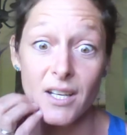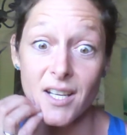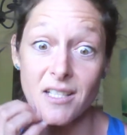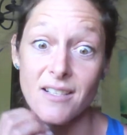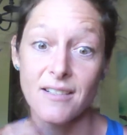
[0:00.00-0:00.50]
what it
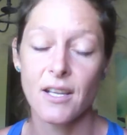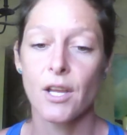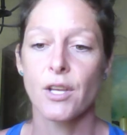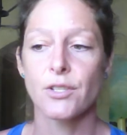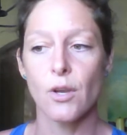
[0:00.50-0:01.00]
is.
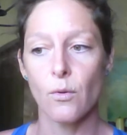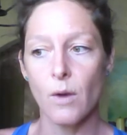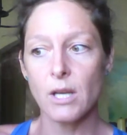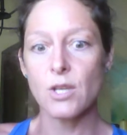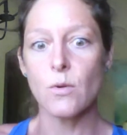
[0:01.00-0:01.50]
So
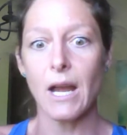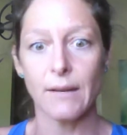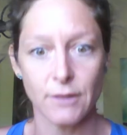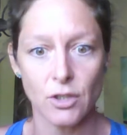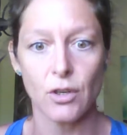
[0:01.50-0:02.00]
what do you
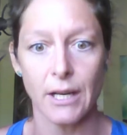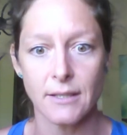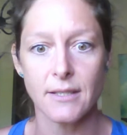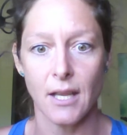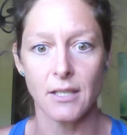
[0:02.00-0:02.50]
have to
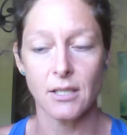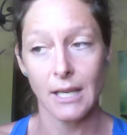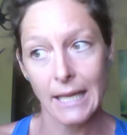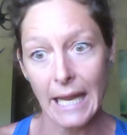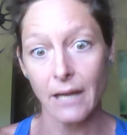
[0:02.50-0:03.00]
transcend to